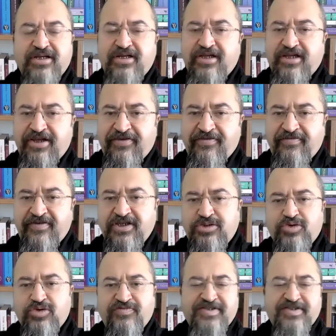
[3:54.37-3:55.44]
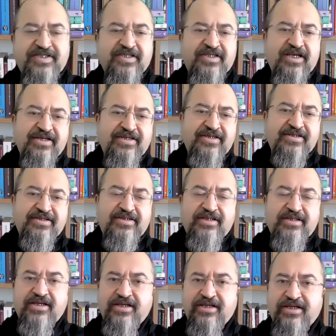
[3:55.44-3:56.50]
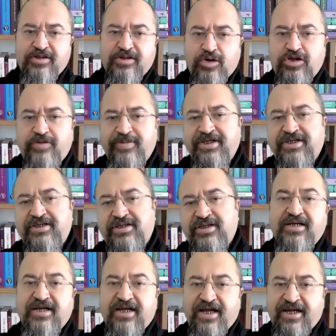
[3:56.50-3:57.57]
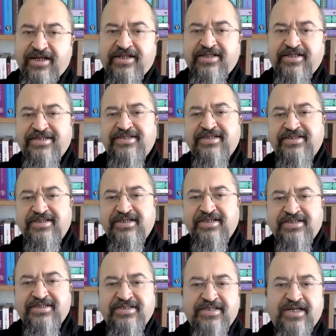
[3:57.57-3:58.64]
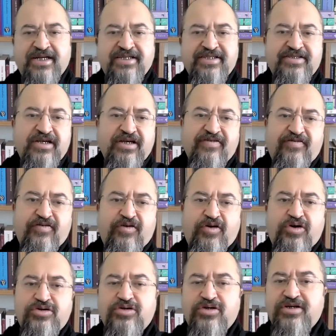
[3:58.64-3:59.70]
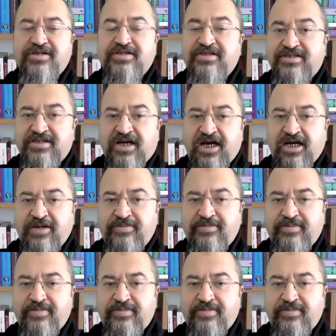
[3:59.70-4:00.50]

in which sophisticated economic analysis is not worth the time